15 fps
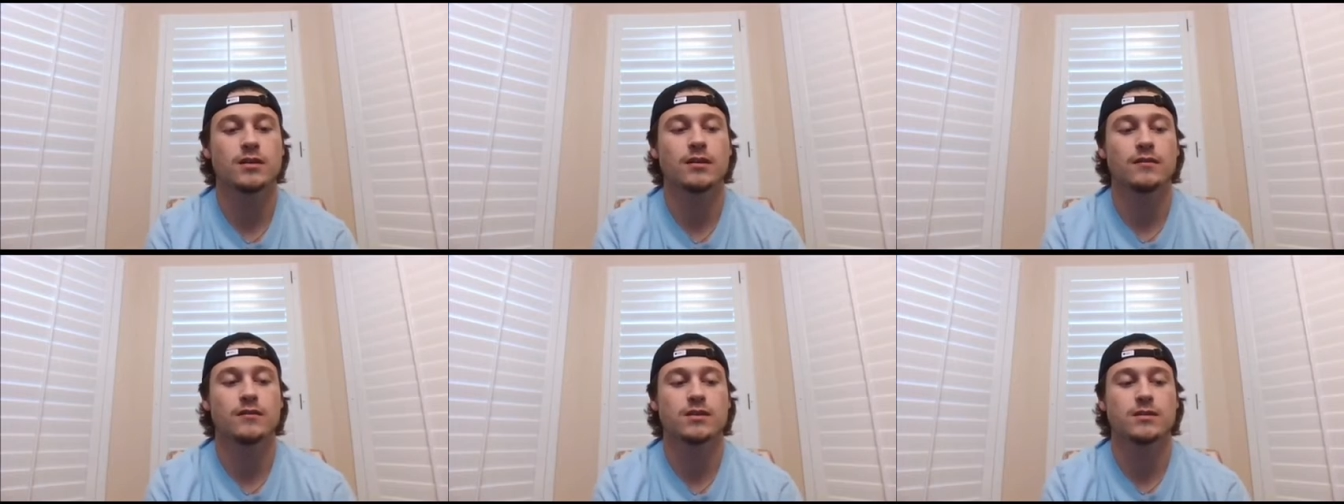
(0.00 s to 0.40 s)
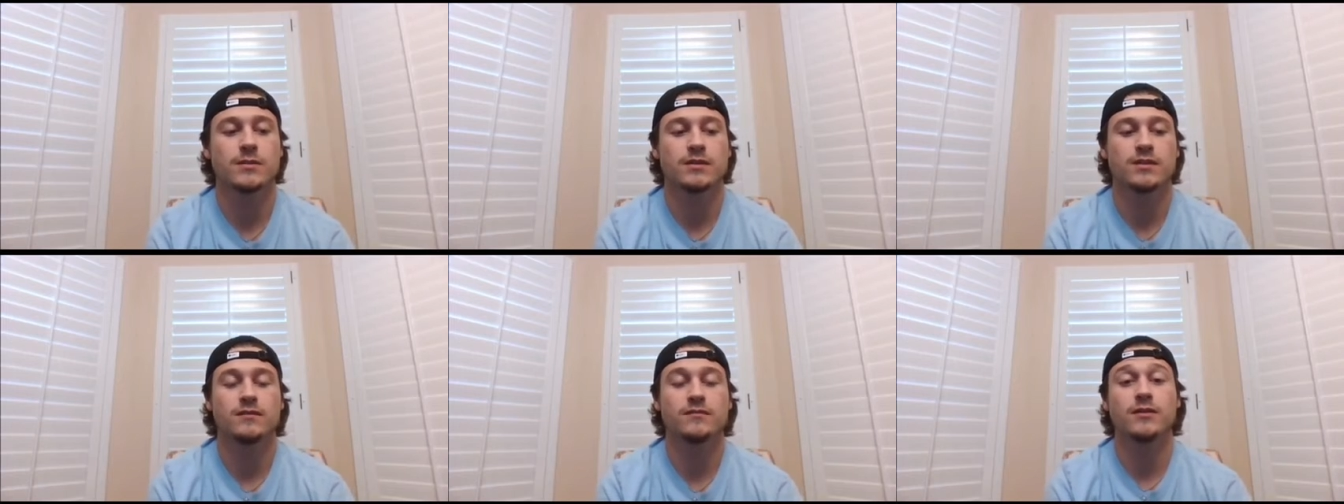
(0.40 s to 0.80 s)
of
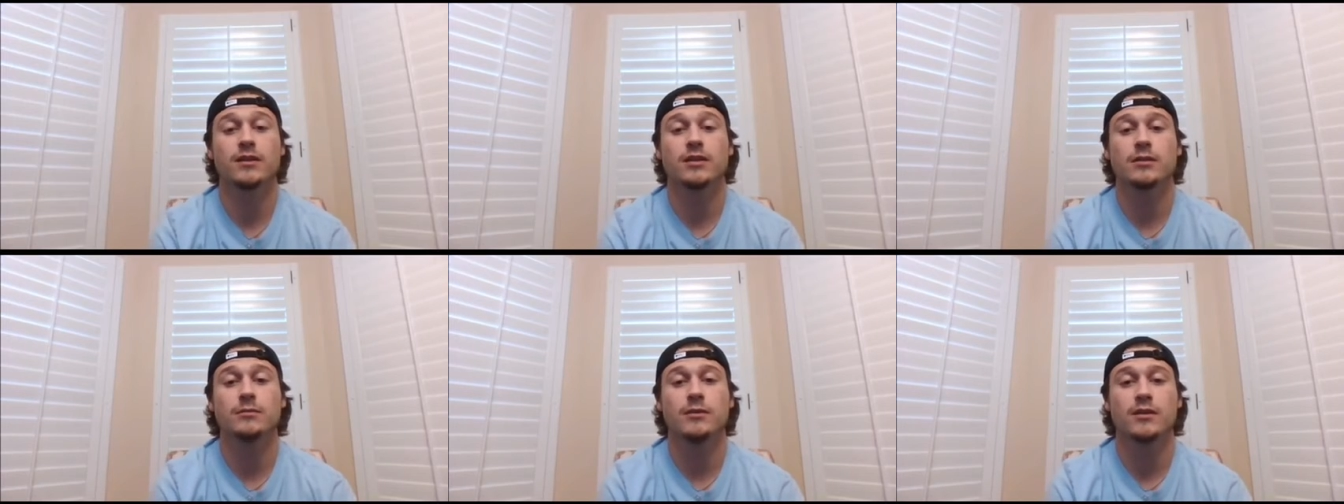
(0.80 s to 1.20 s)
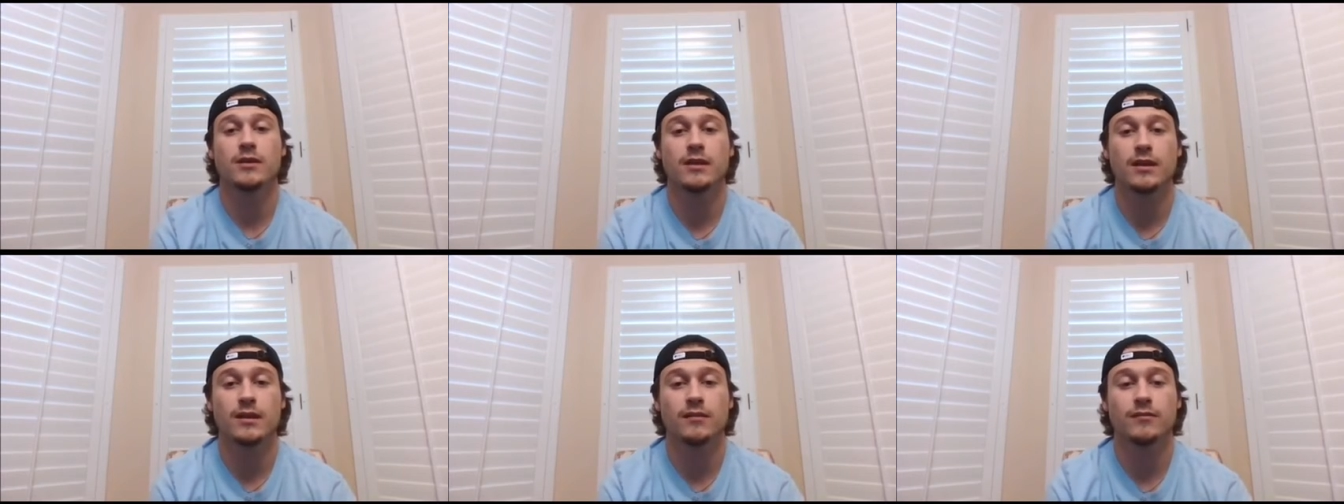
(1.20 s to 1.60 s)
specific
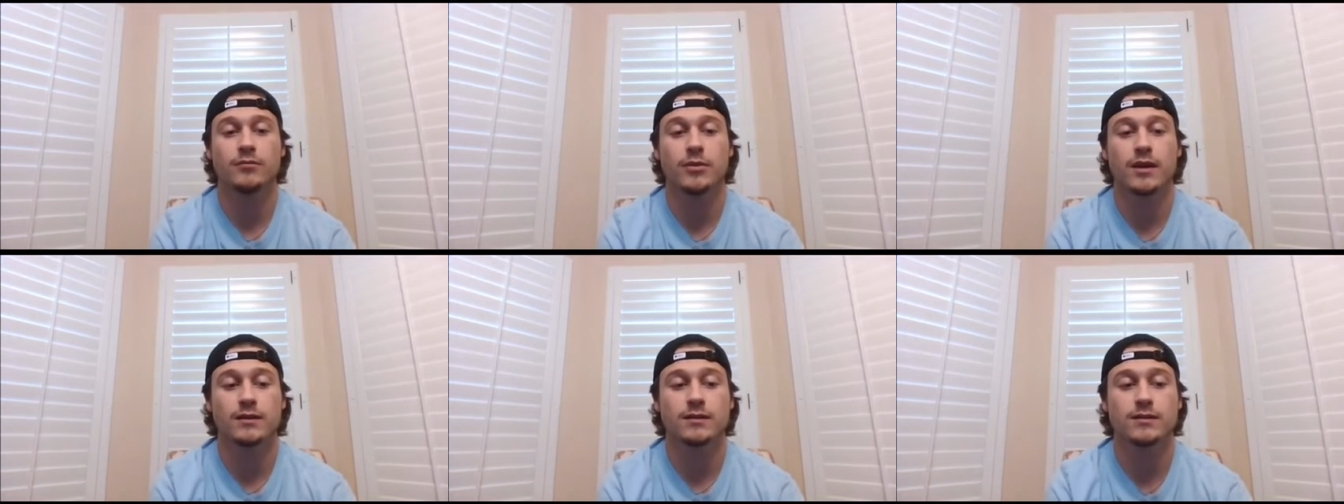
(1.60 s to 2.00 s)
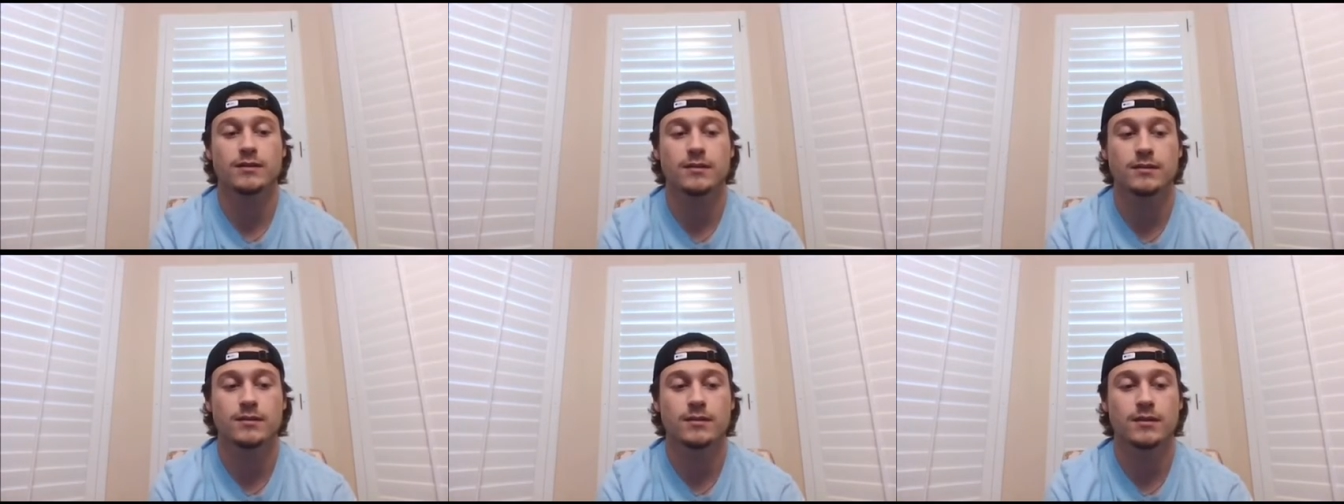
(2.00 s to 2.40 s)
communicative
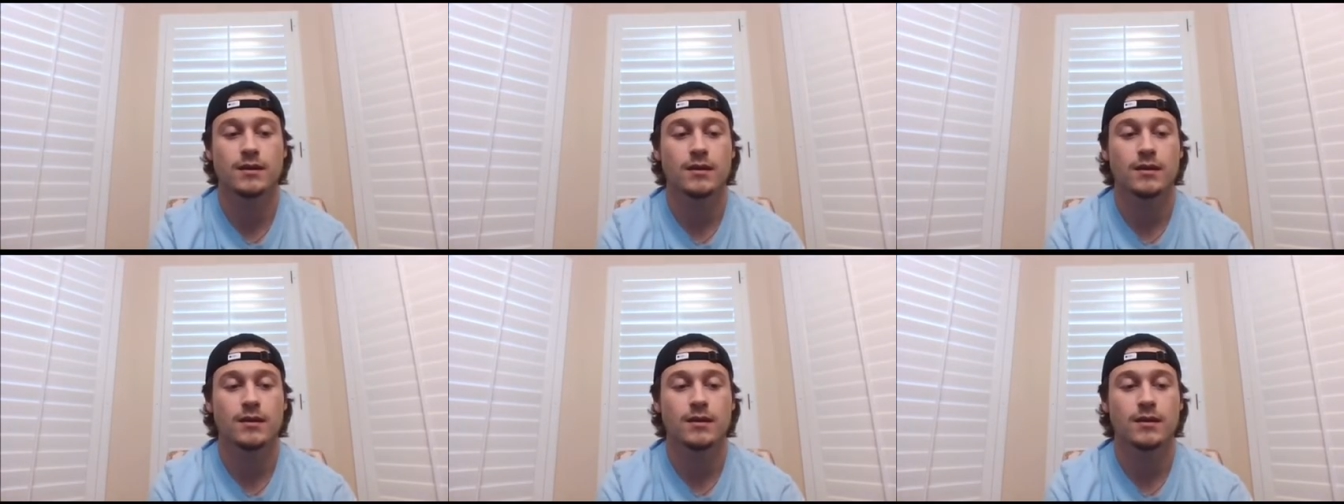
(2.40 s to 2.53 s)
practices.